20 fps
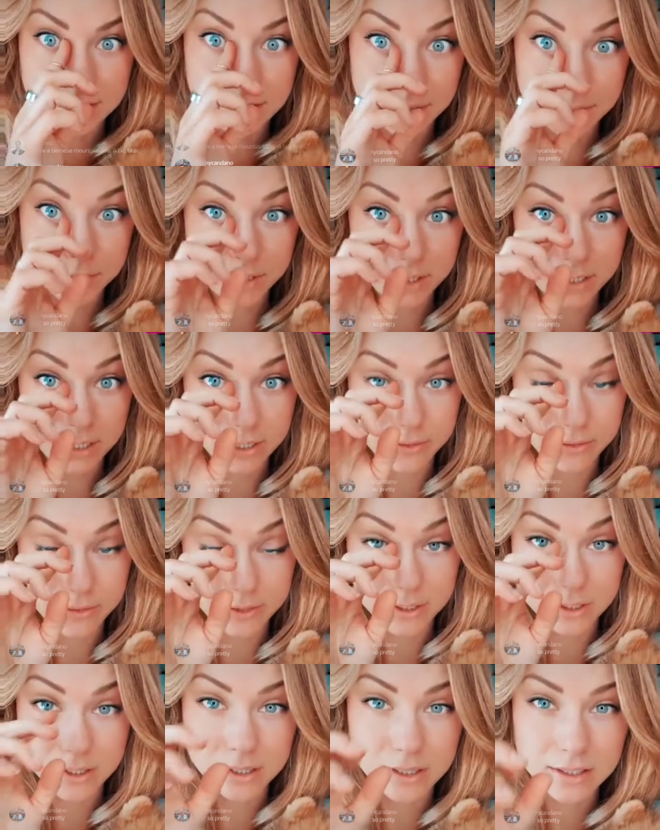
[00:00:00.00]
I'm trying
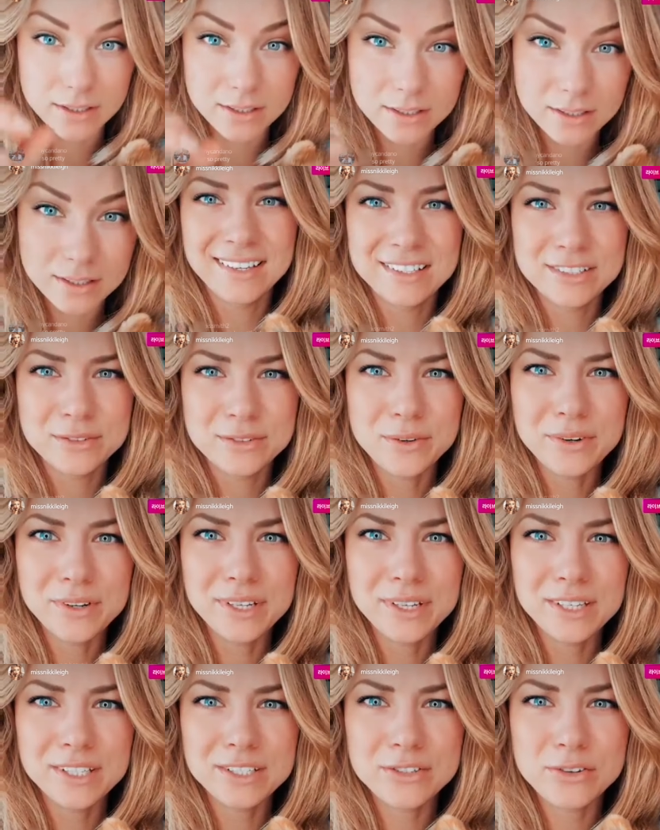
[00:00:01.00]
really hard.
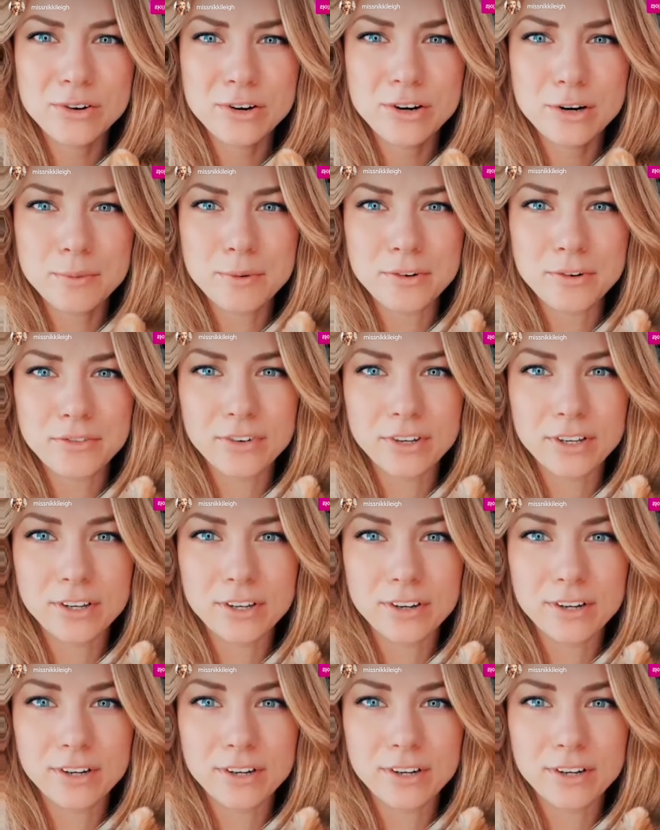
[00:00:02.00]
Smoking is horrible for you.